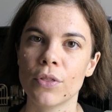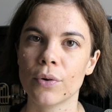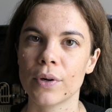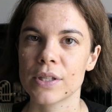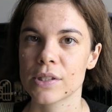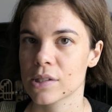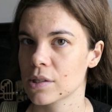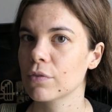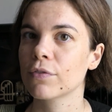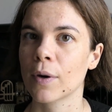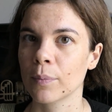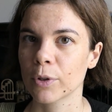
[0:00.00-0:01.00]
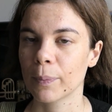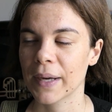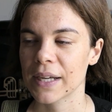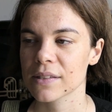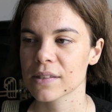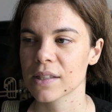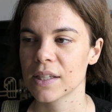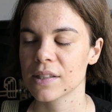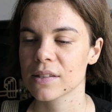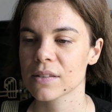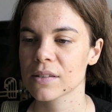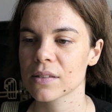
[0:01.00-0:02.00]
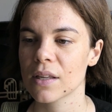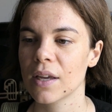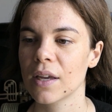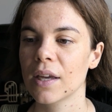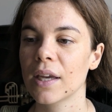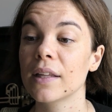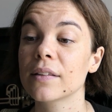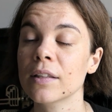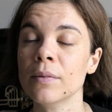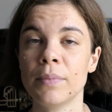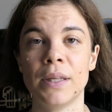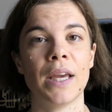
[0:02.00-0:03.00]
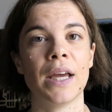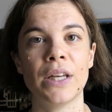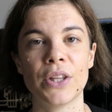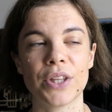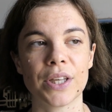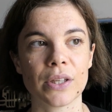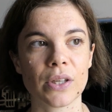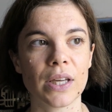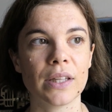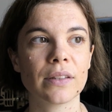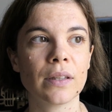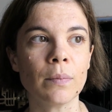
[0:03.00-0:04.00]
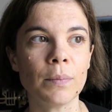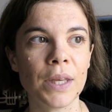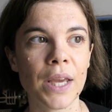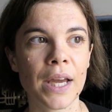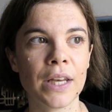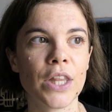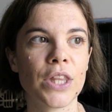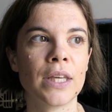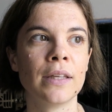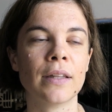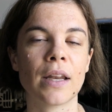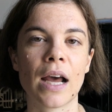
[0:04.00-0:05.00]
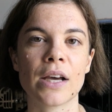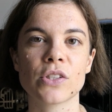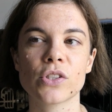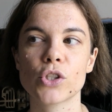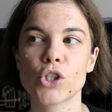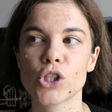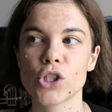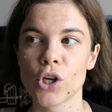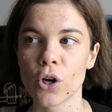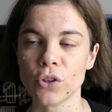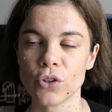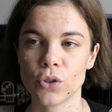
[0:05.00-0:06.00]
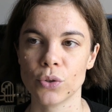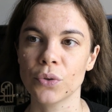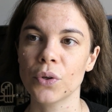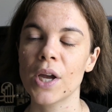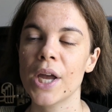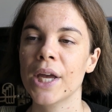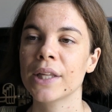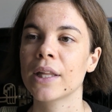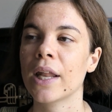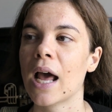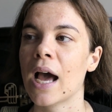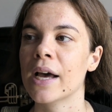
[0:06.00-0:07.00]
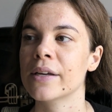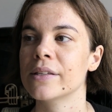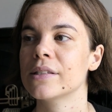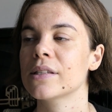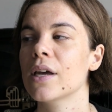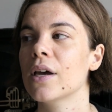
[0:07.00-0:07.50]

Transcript: though it's from the past. It's it can be anything. It can be anything that has shocked you, that has